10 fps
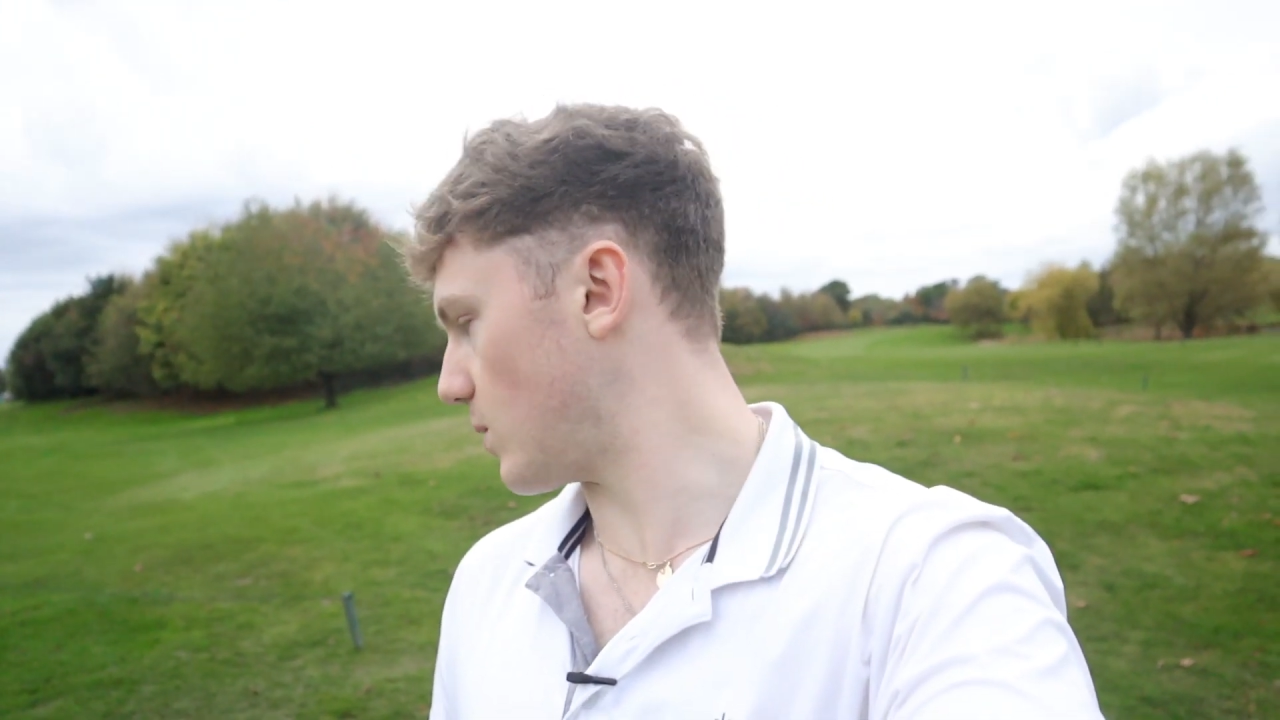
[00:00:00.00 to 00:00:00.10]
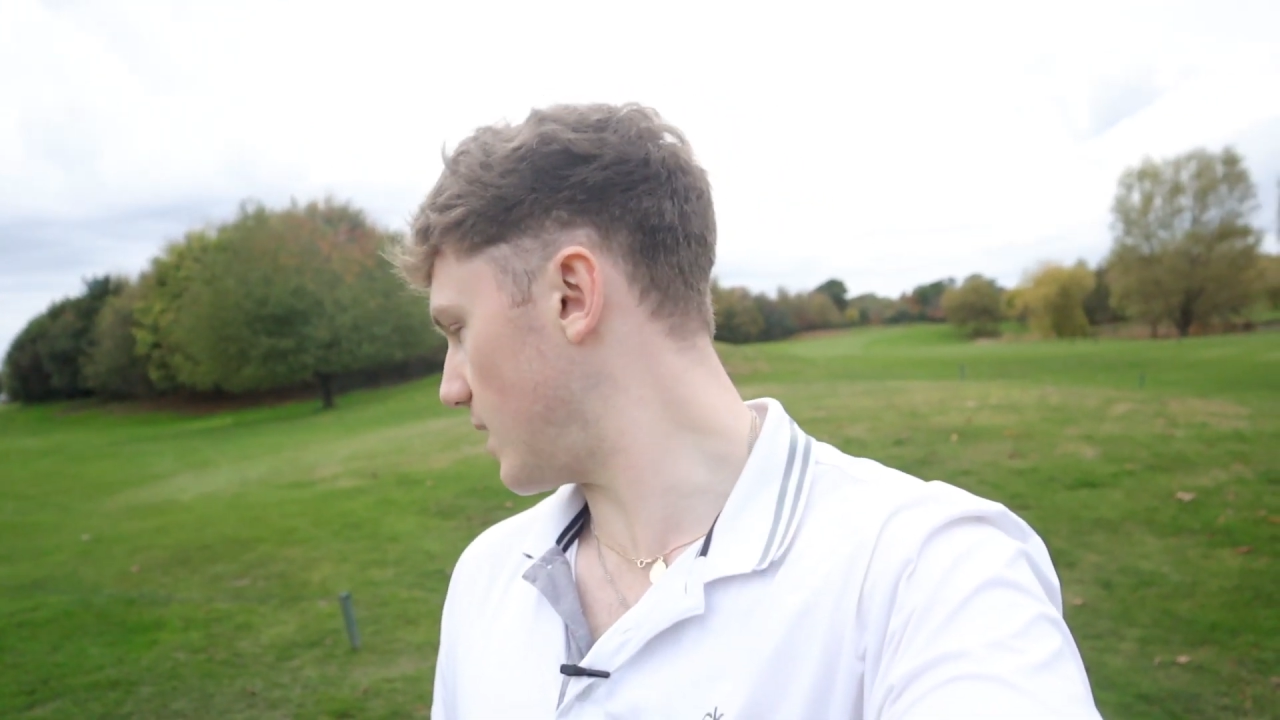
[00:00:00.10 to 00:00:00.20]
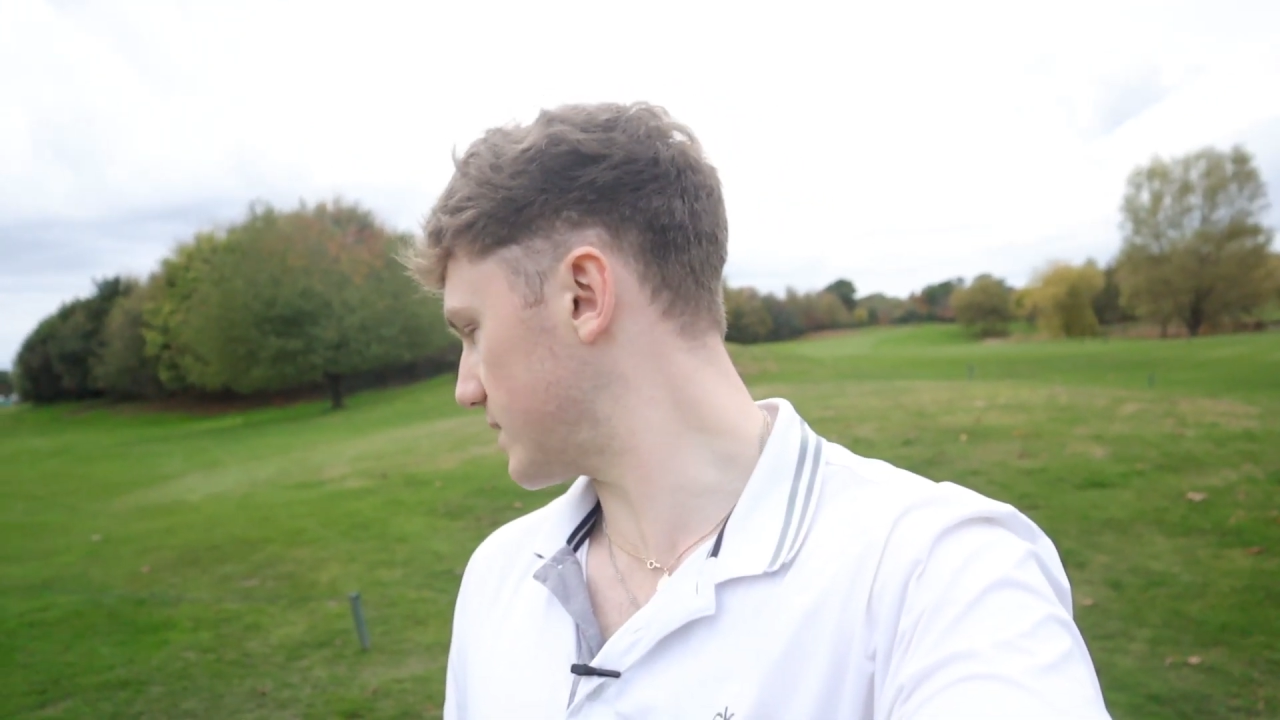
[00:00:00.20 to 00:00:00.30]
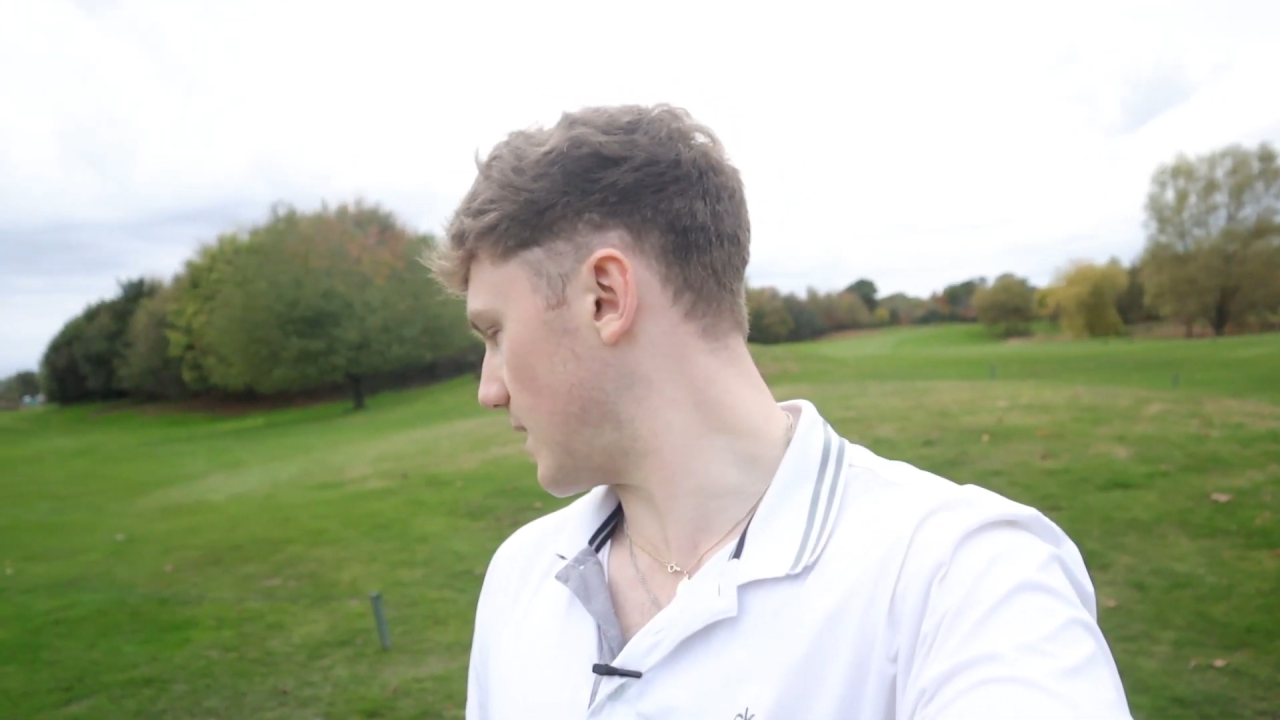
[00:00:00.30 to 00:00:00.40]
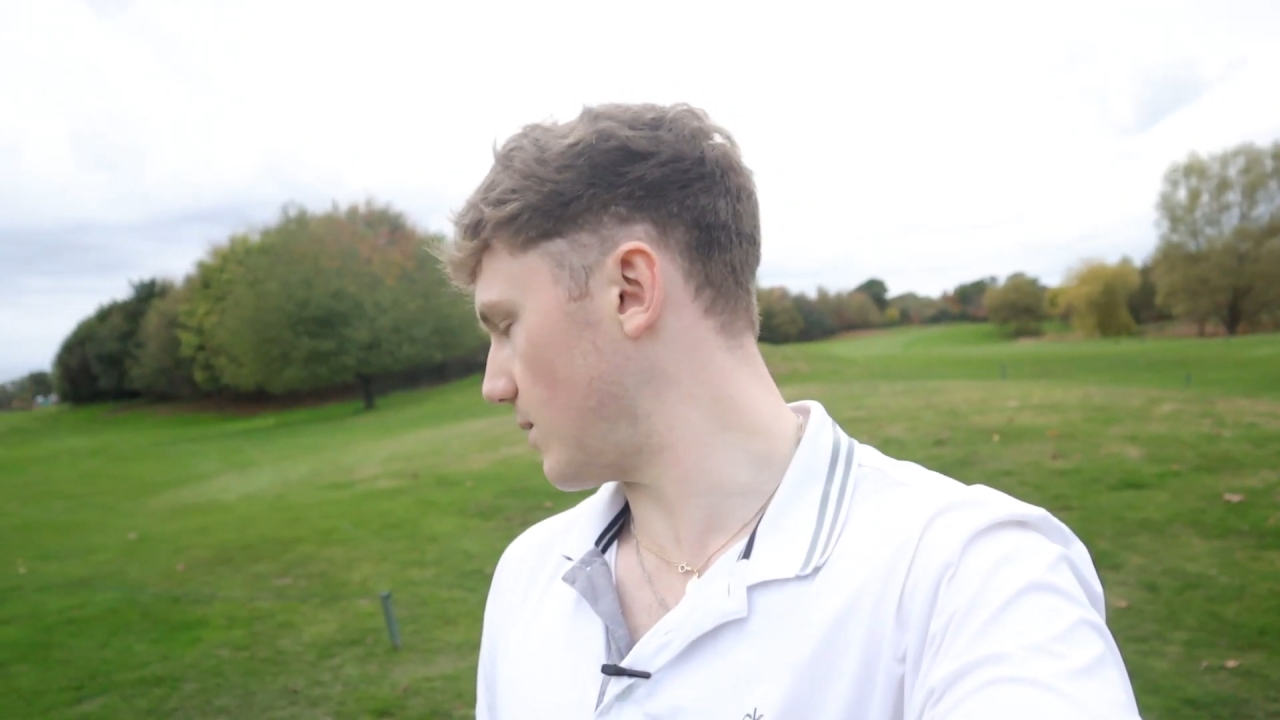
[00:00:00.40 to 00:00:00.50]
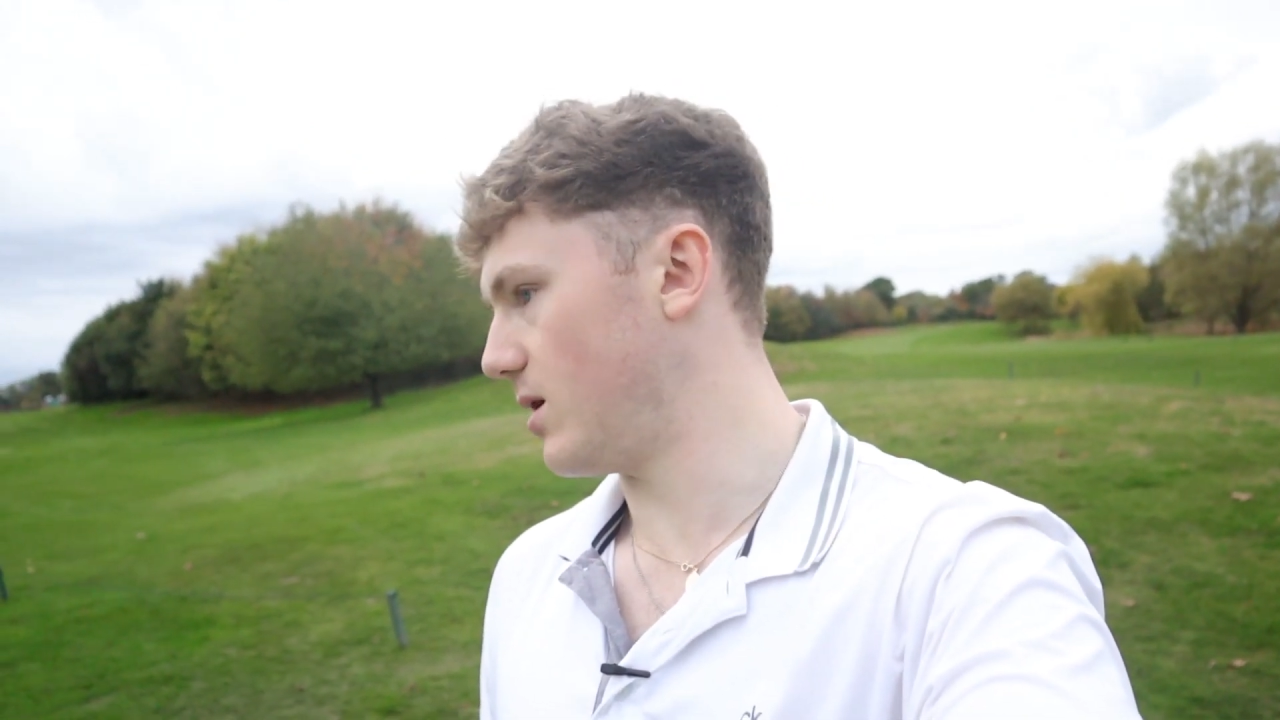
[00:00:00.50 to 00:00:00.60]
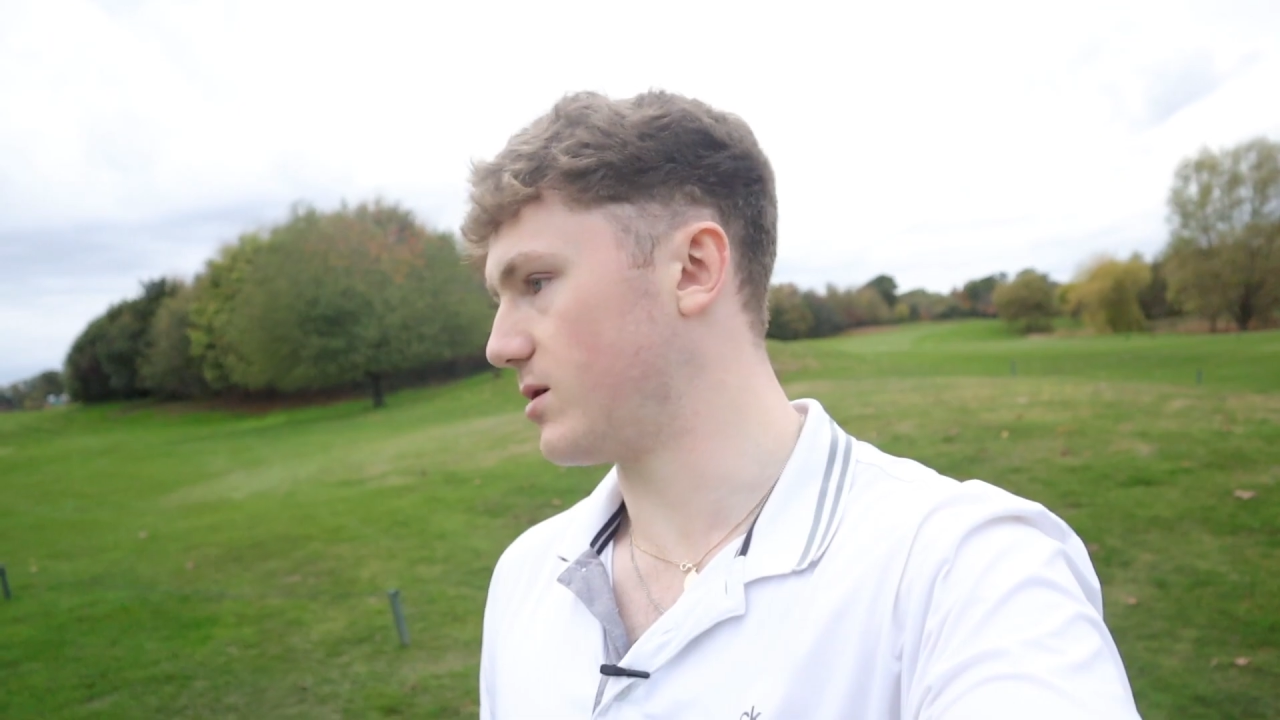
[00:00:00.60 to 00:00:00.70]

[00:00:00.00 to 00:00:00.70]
works out